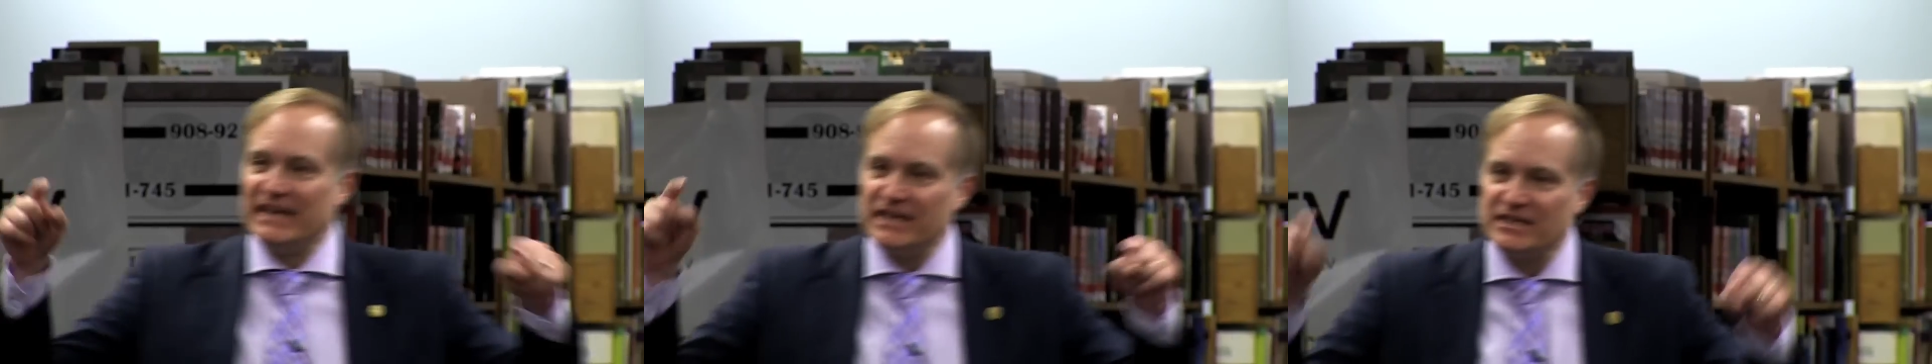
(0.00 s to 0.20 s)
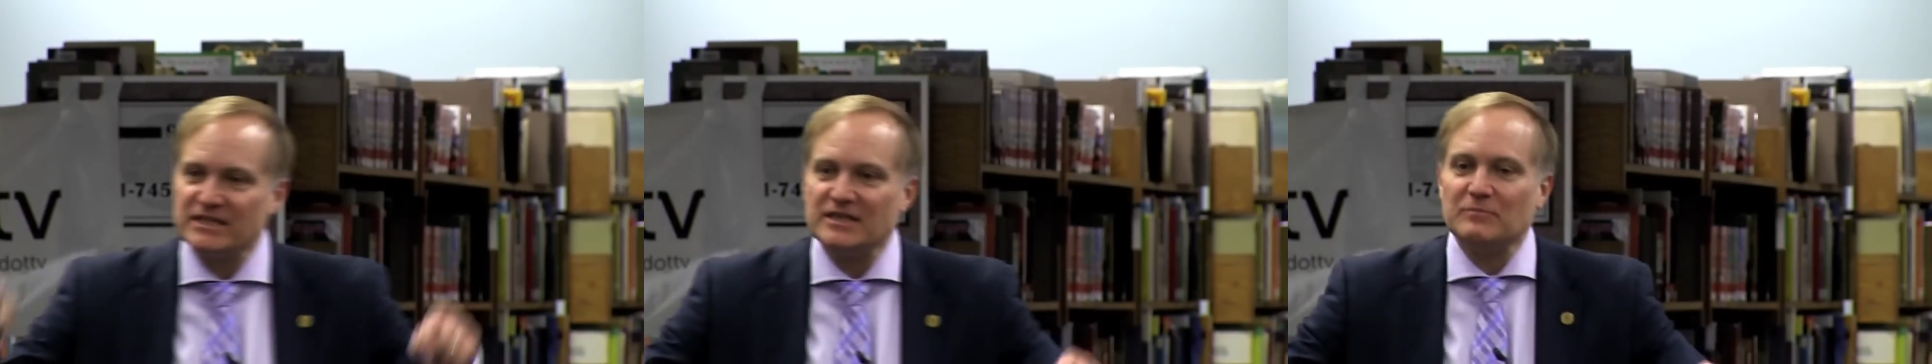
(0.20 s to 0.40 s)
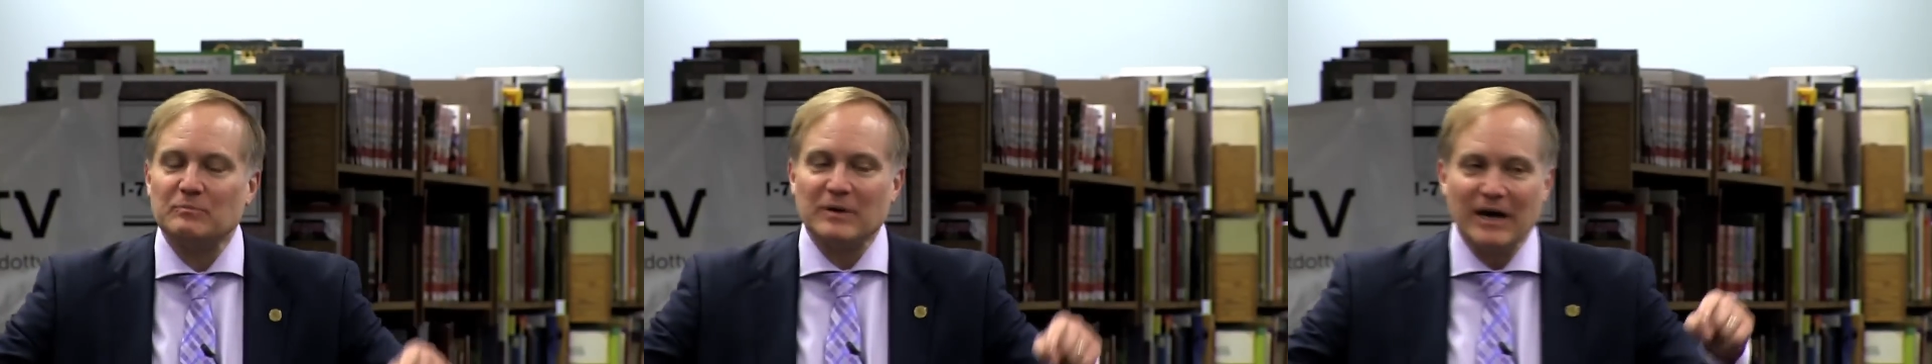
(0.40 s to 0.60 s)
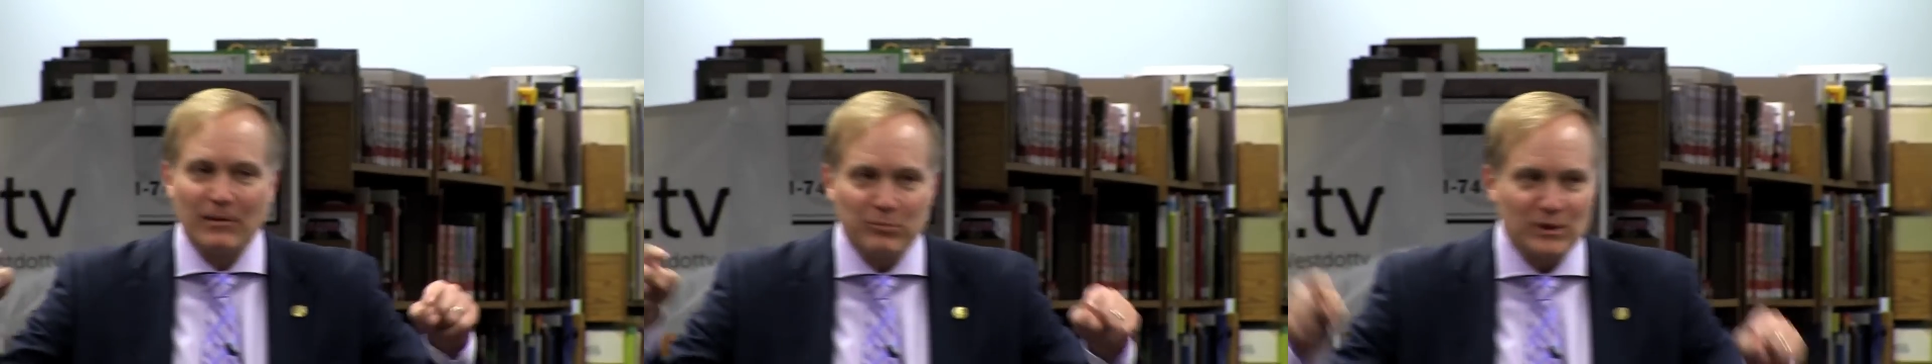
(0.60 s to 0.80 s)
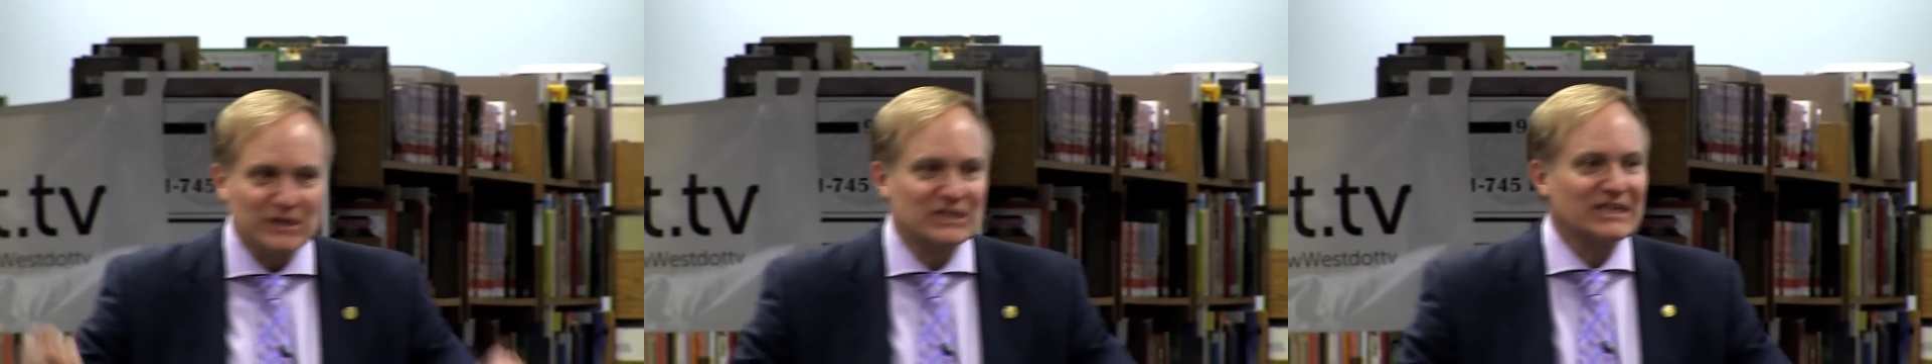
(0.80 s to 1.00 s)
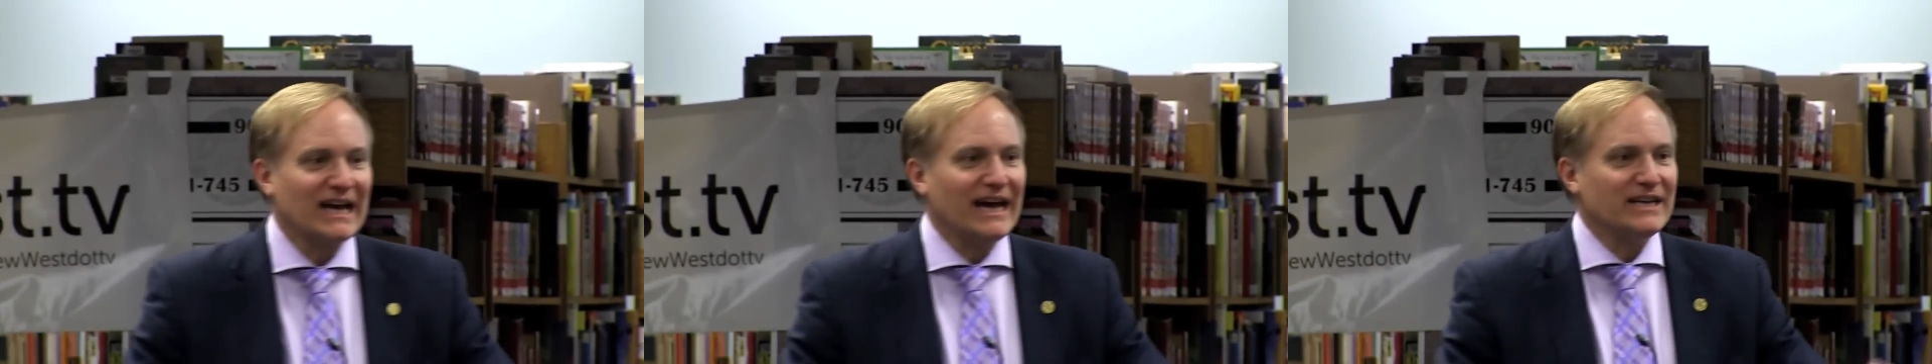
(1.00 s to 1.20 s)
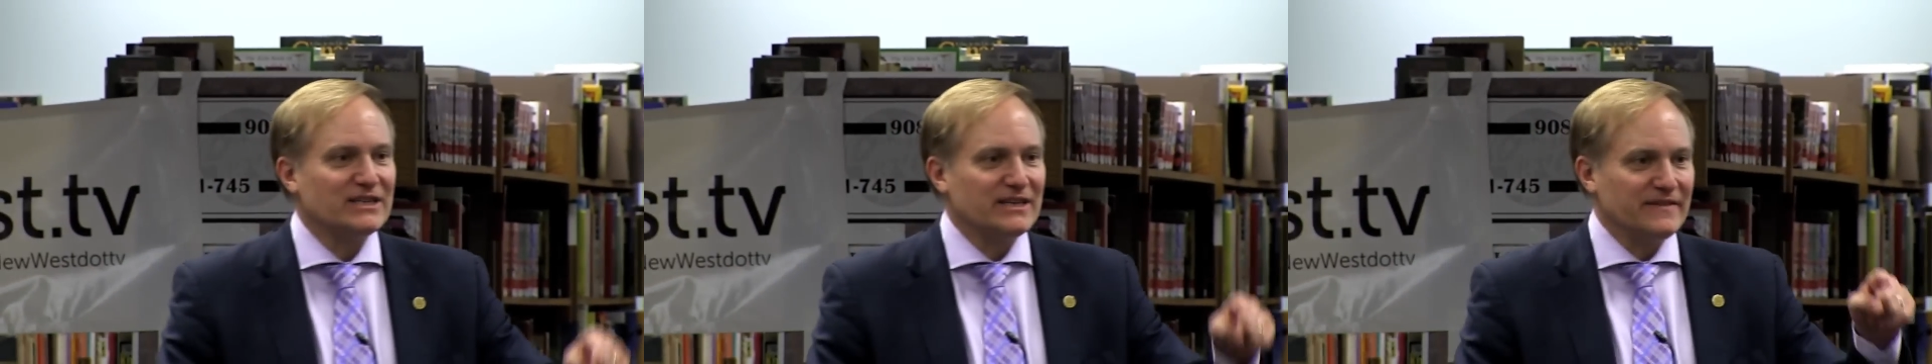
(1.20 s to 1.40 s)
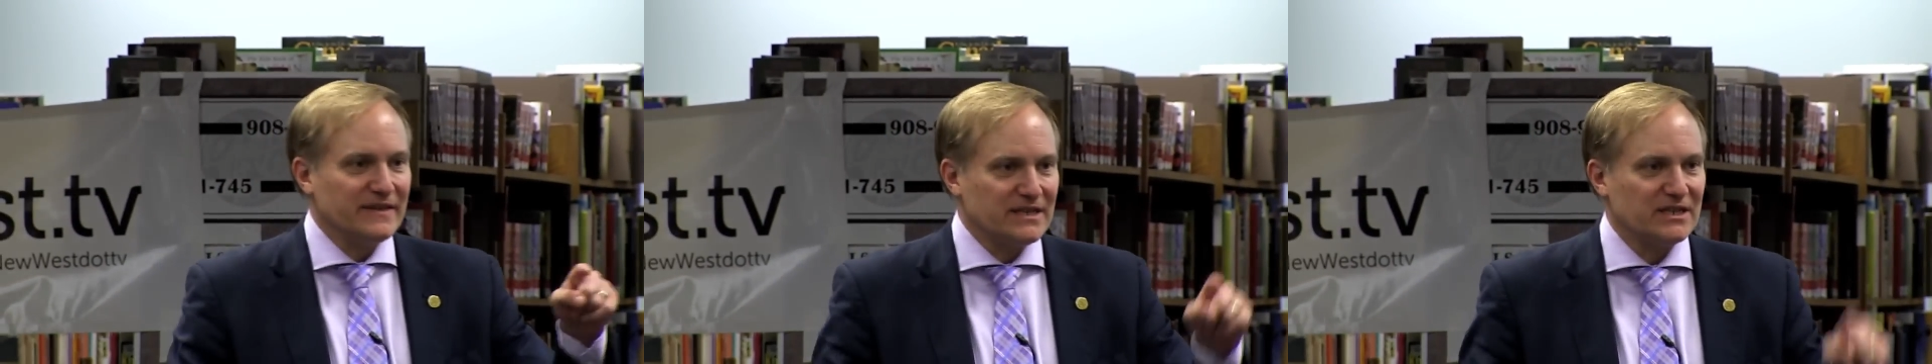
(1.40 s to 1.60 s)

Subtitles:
isn't publicizing the